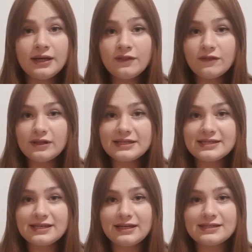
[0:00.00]
And the
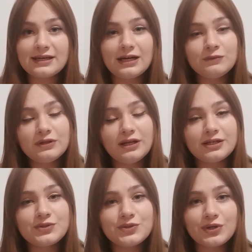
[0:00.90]
last task I would
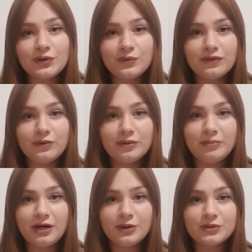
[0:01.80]
like to talk with you
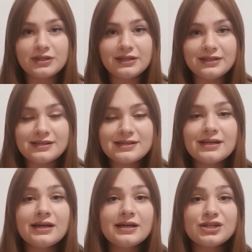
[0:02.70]
about is
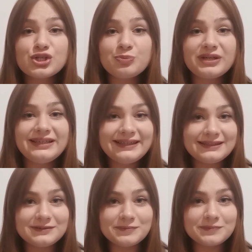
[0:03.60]

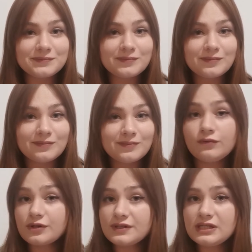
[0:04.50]
Sprechen.
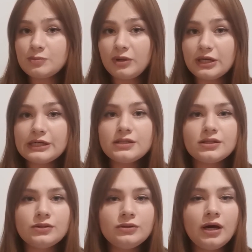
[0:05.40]
For this part,
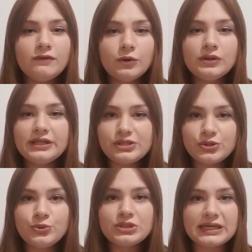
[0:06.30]
you have only
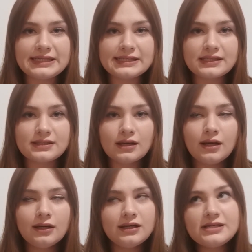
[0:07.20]
2 tasks.
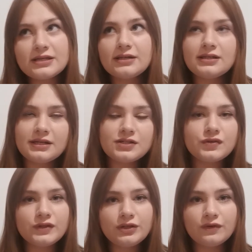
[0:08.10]
It's kind of like
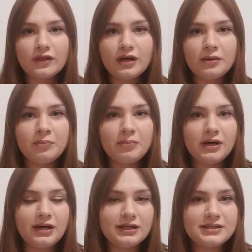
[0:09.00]
3 of them,
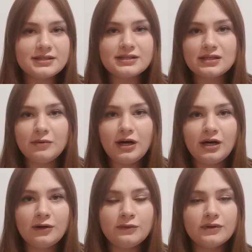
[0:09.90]
but
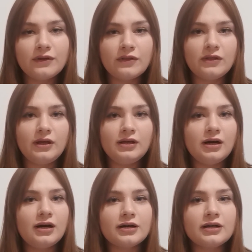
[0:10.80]
somehow they
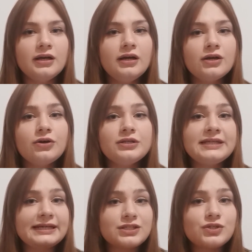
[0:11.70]
are
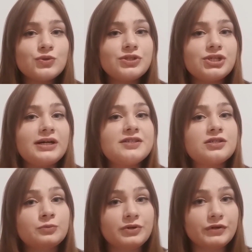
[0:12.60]
connected to each
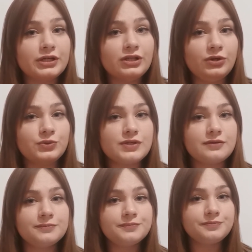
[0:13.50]
other very close.